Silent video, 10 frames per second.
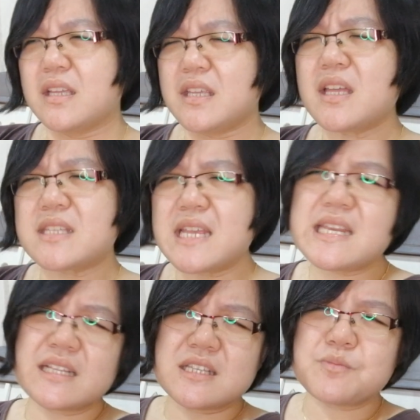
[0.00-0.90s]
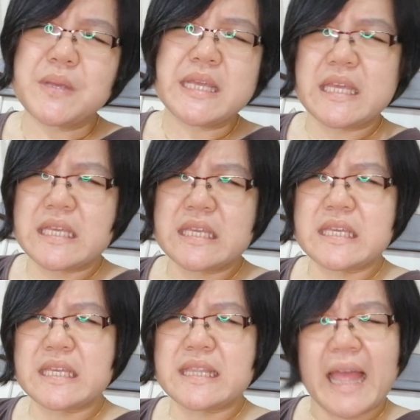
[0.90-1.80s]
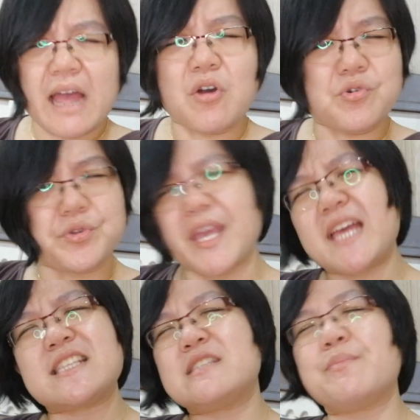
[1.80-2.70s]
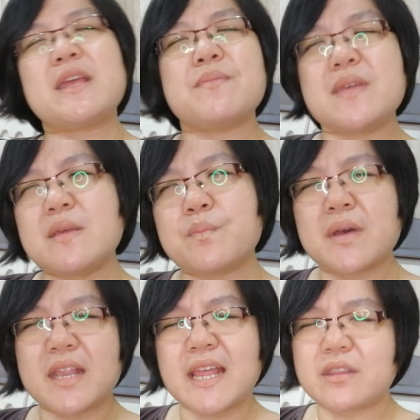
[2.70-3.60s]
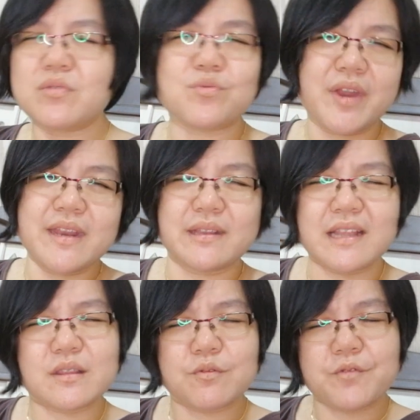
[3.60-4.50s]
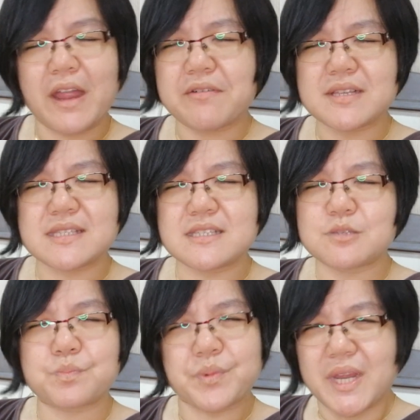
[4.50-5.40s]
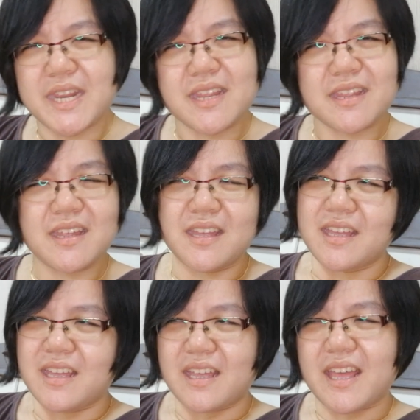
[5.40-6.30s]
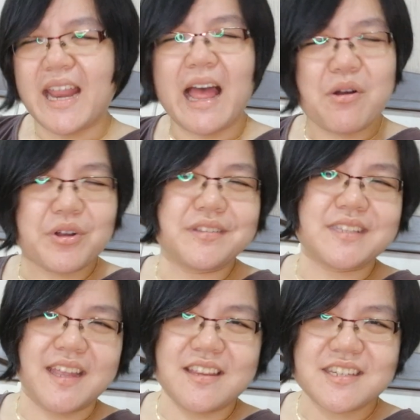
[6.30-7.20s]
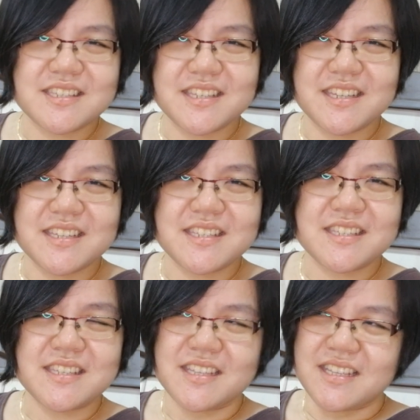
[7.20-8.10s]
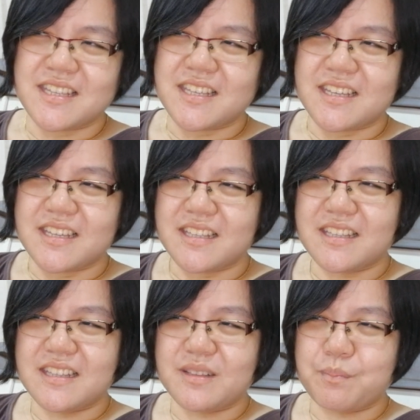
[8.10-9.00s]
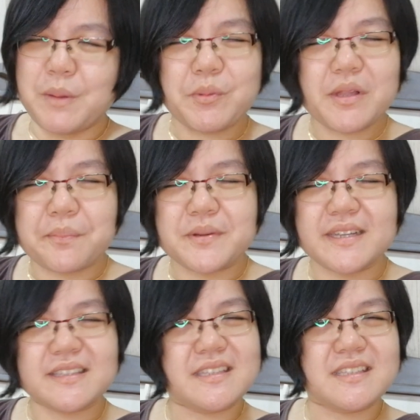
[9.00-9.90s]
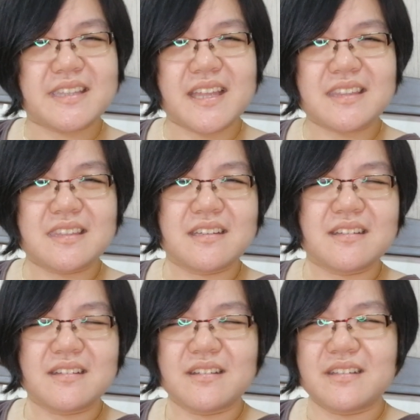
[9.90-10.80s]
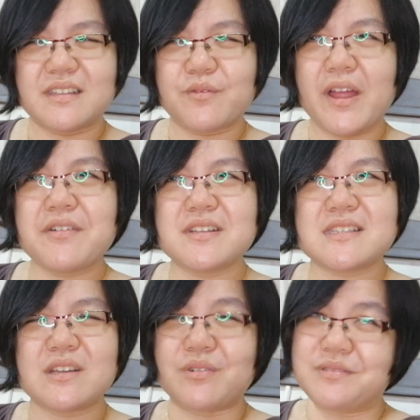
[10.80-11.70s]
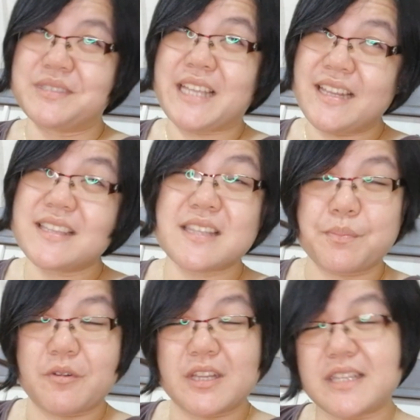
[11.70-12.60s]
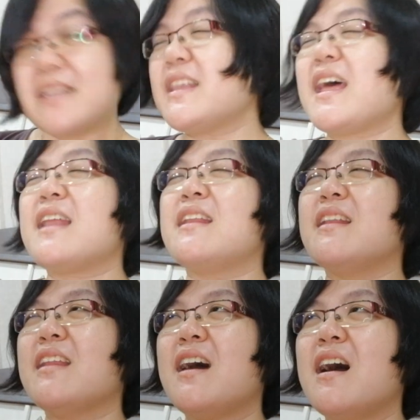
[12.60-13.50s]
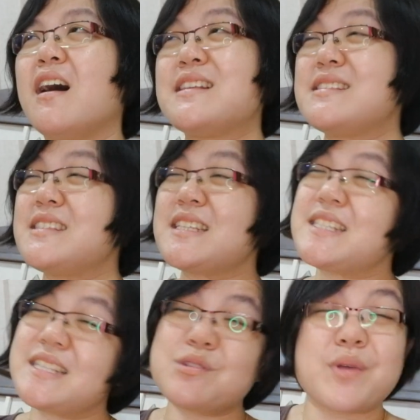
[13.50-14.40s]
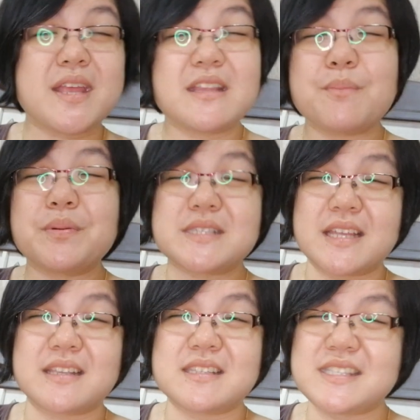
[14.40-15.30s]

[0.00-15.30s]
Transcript: Yeah, technically speaking, now, yes, maybe, but at the rate that the virus is spreading and how contagious it is, people are predicting that the virus, or scientists are predicting that 60 to 80%